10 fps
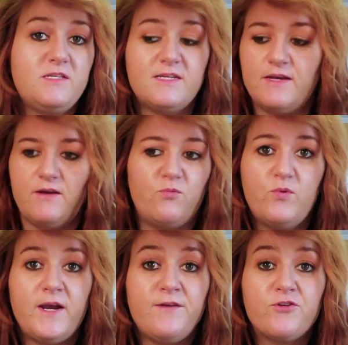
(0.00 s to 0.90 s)
to uh,
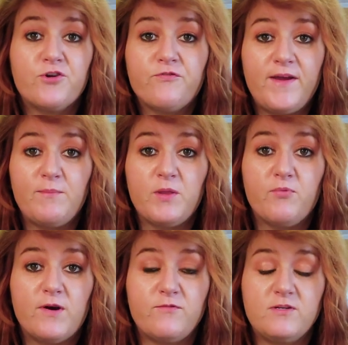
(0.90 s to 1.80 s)
whatever your family
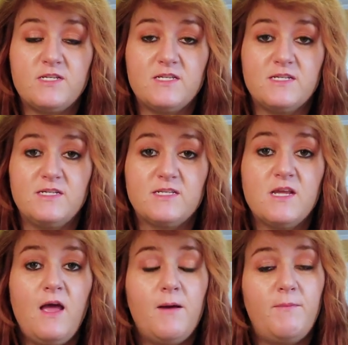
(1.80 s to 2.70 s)
preferences
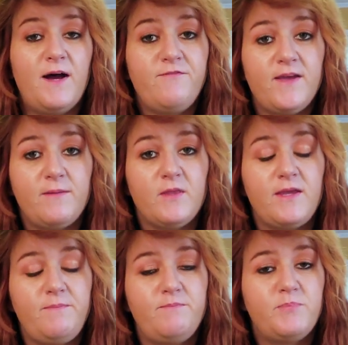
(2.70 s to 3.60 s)
is. My
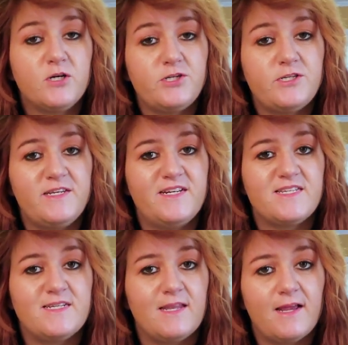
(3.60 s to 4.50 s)
family personally
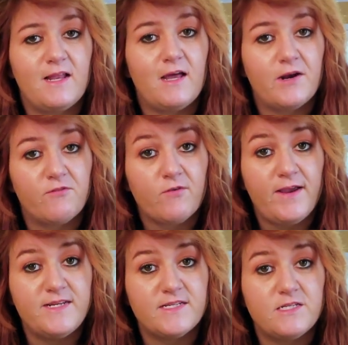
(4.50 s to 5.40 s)
doesn't like a lot of
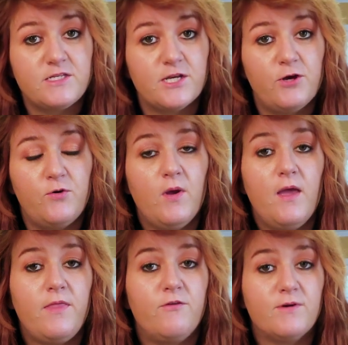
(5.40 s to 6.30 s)
raisins, so
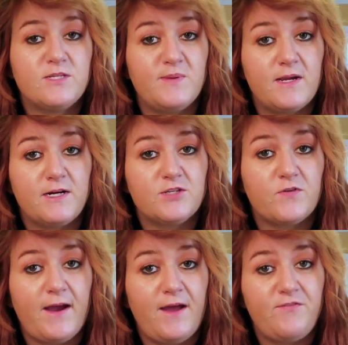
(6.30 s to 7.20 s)
the recipe calls
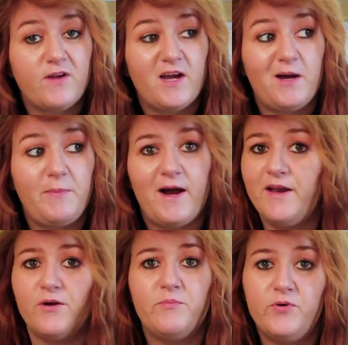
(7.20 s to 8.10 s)
for half a cup.
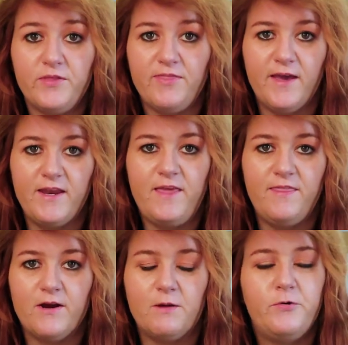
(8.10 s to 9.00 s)
I don't put that
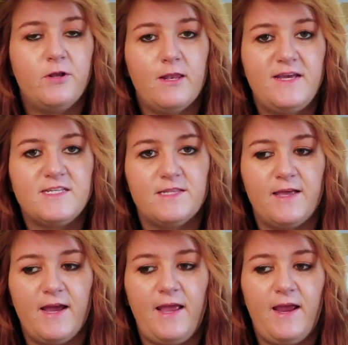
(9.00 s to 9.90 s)
in there. I put less than
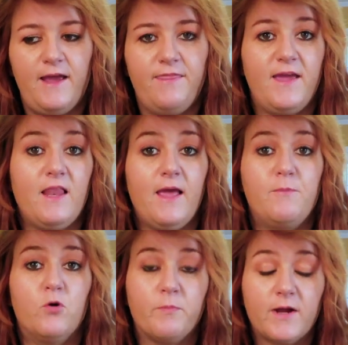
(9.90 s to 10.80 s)
that, and they
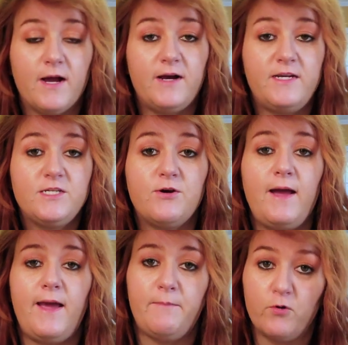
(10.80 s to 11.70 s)
like more pecans, so
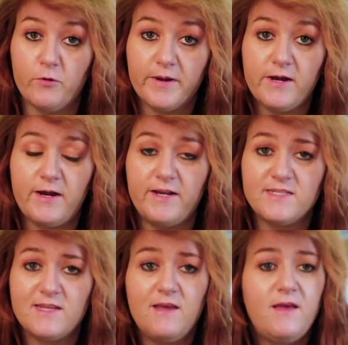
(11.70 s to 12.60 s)
I add more pecans.